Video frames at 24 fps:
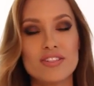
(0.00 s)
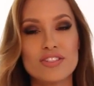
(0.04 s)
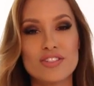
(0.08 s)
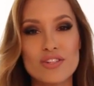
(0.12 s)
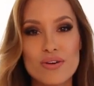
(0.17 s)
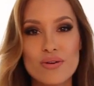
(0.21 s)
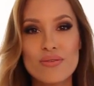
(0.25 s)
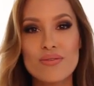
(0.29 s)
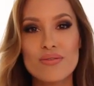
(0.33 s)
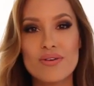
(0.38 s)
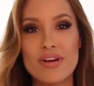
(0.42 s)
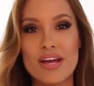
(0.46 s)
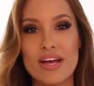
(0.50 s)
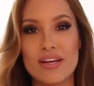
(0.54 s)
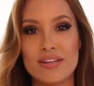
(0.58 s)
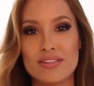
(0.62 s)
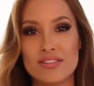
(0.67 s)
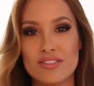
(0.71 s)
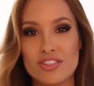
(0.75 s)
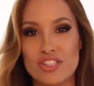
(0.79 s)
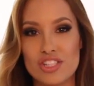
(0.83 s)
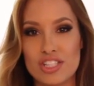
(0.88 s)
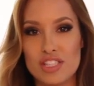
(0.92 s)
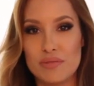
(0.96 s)
Don't
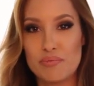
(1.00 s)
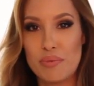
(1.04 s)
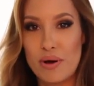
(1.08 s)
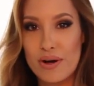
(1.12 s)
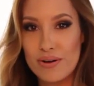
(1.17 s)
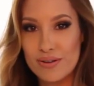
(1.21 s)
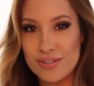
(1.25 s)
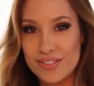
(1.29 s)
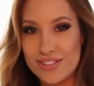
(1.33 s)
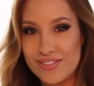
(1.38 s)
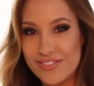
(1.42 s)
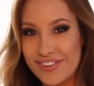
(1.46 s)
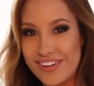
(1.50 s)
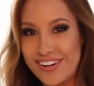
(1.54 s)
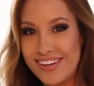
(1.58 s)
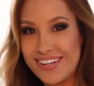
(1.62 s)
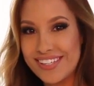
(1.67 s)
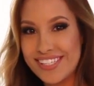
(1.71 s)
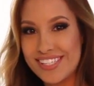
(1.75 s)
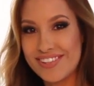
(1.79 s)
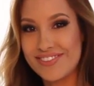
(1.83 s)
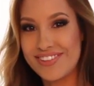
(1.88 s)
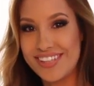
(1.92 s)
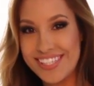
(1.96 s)
just pose for
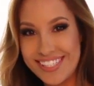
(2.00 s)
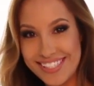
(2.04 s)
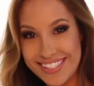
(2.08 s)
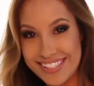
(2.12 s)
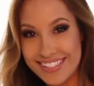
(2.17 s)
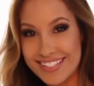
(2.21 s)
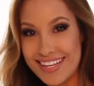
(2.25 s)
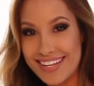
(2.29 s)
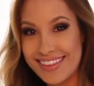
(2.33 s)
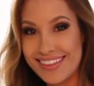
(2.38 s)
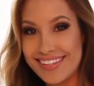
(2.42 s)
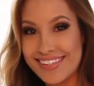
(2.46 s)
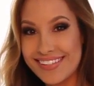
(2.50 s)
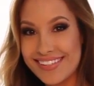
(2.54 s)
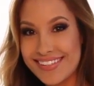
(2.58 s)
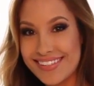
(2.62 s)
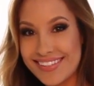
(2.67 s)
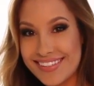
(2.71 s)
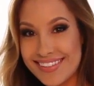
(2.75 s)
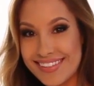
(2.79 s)
all your pictures like this.